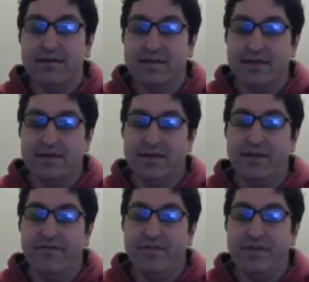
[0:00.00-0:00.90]
So
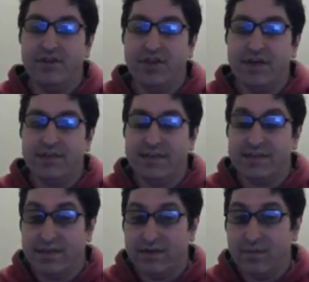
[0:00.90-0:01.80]
if the chance
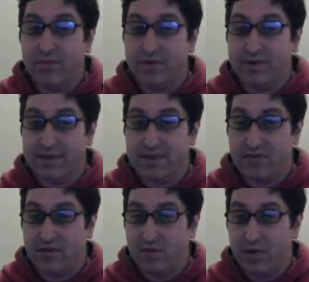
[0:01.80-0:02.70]
is
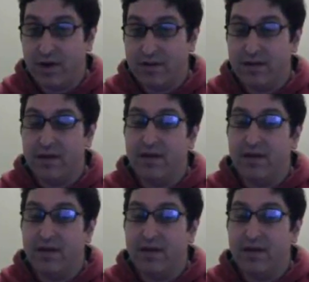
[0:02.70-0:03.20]
0.01,